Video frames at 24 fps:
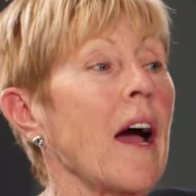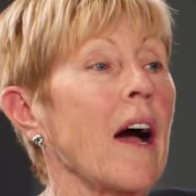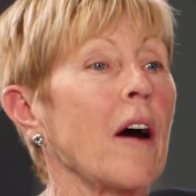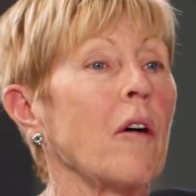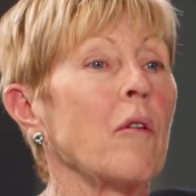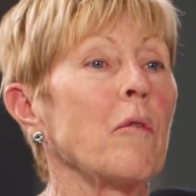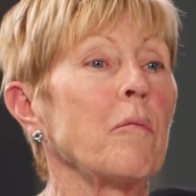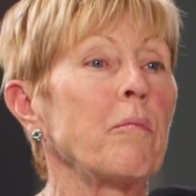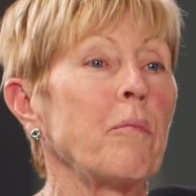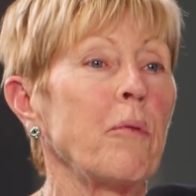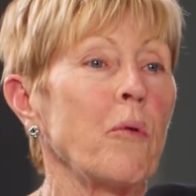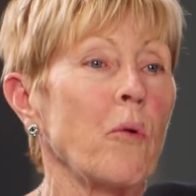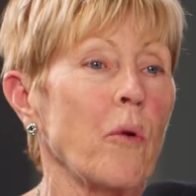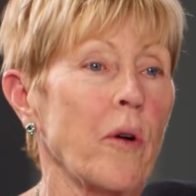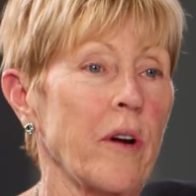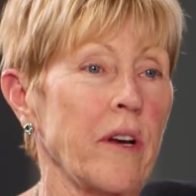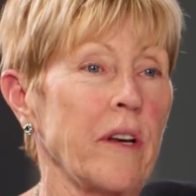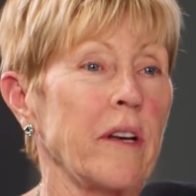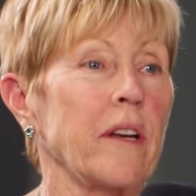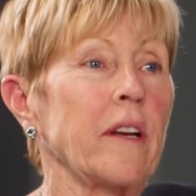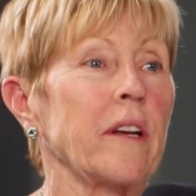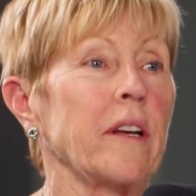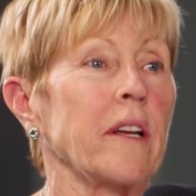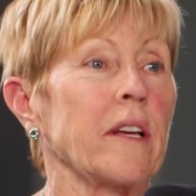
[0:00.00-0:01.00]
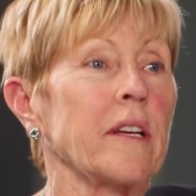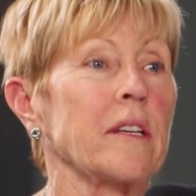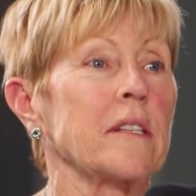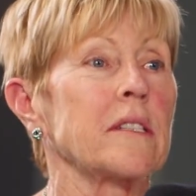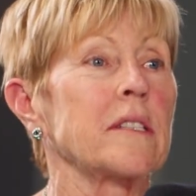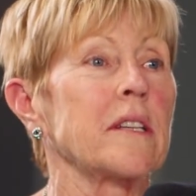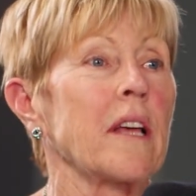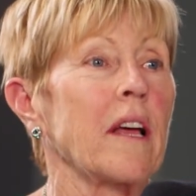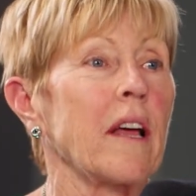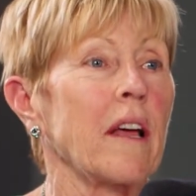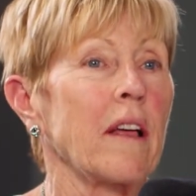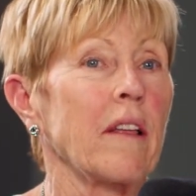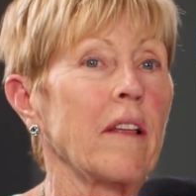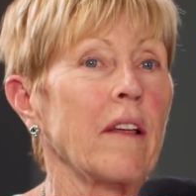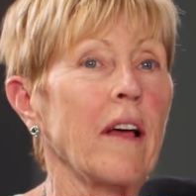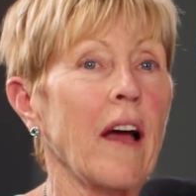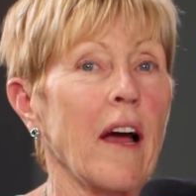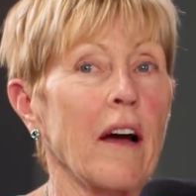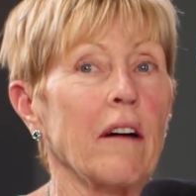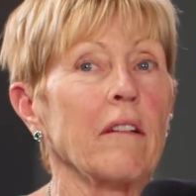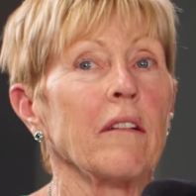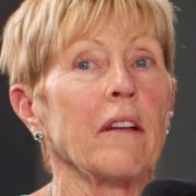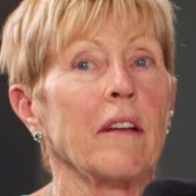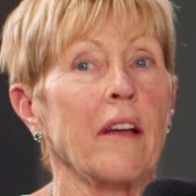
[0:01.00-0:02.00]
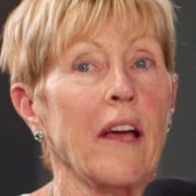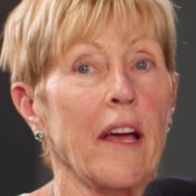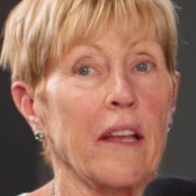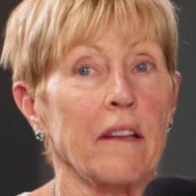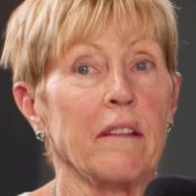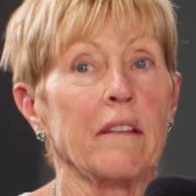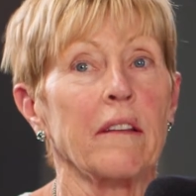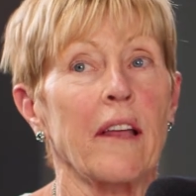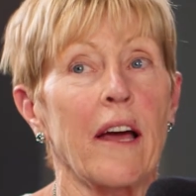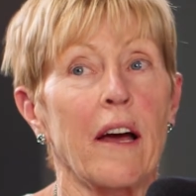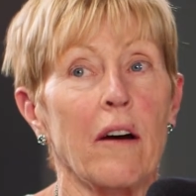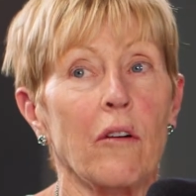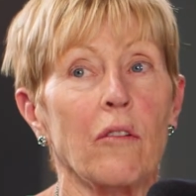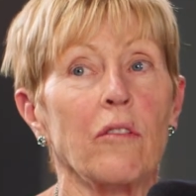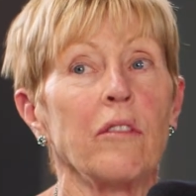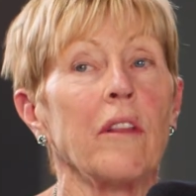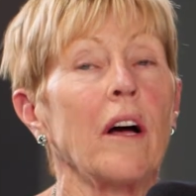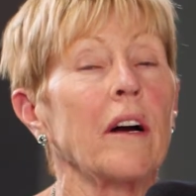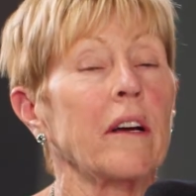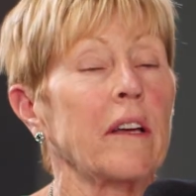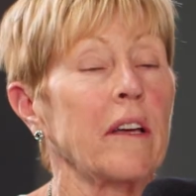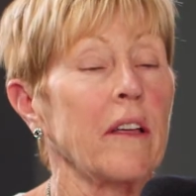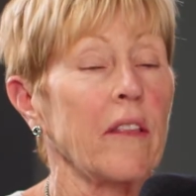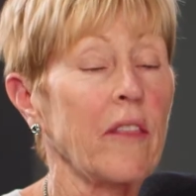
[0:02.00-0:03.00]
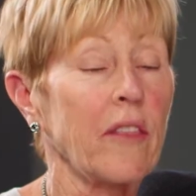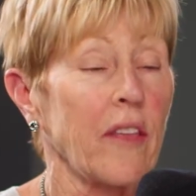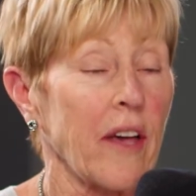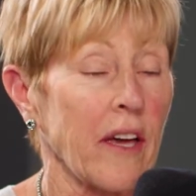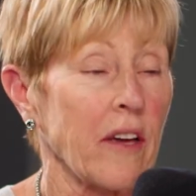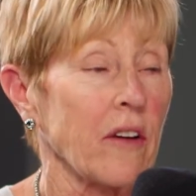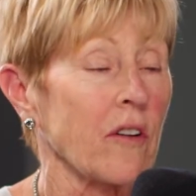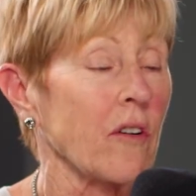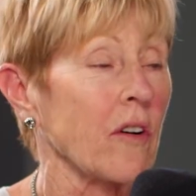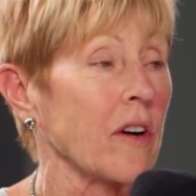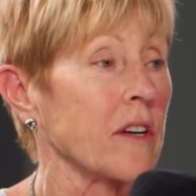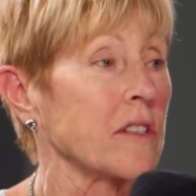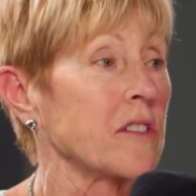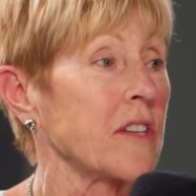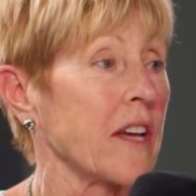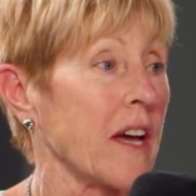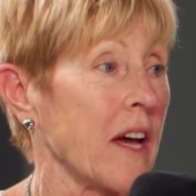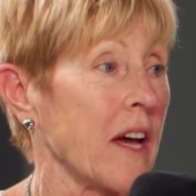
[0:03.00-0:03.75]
how important it is how and how lucky they are to